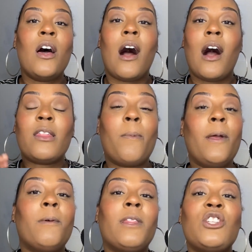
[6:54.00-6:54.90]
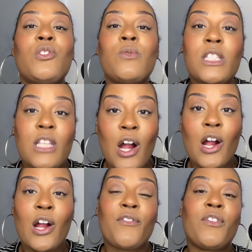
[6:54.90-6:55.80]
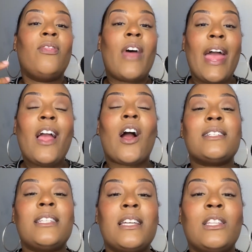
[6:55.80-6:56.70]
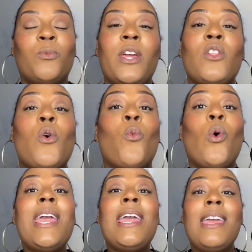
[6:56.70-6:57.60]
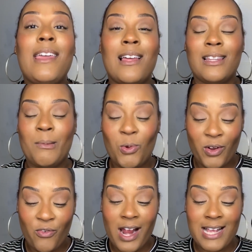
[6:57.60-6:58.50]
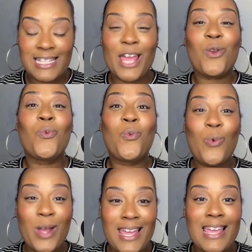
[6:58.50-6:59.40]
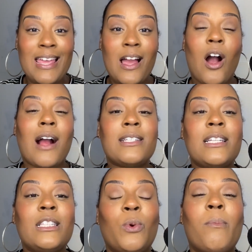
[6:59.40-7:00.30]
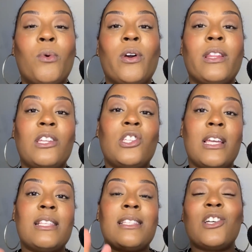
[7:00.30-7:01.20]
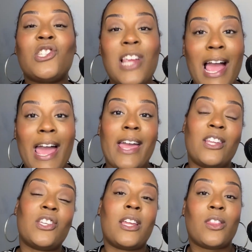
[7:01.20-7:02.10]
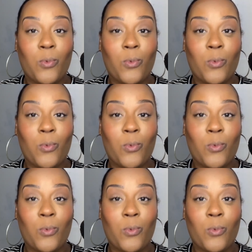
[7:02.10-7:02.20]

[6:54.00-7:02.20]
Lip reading: the people that you serve, they are dealing with, let me rephrase that, we are dealing with more than just a change in the